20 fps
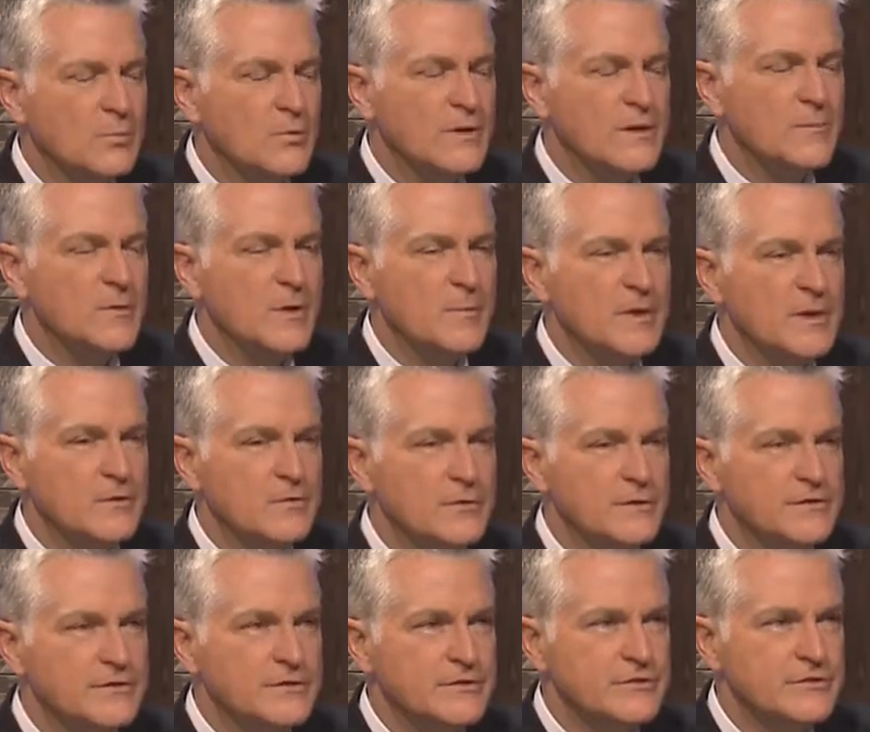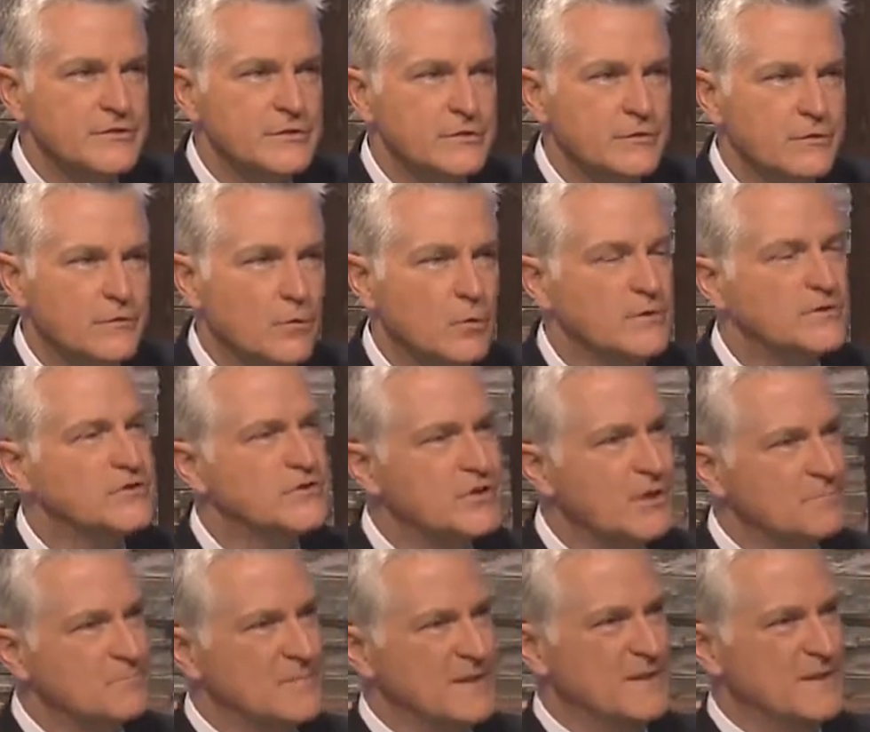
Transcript: Premium increases, too, for some